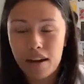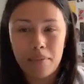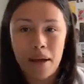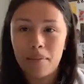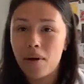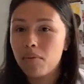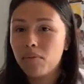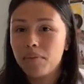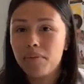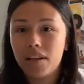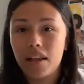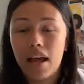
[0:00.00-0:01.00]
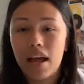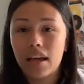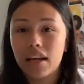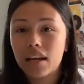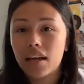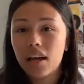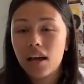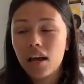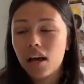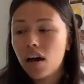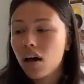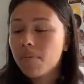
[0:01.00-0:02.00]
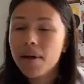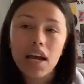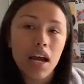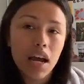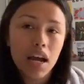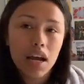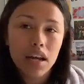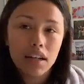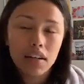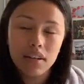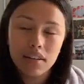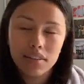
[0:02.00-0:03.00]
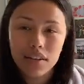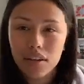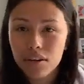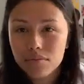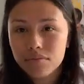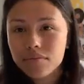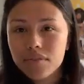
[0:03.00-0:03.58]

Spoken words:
and my mom would be like, oh my God,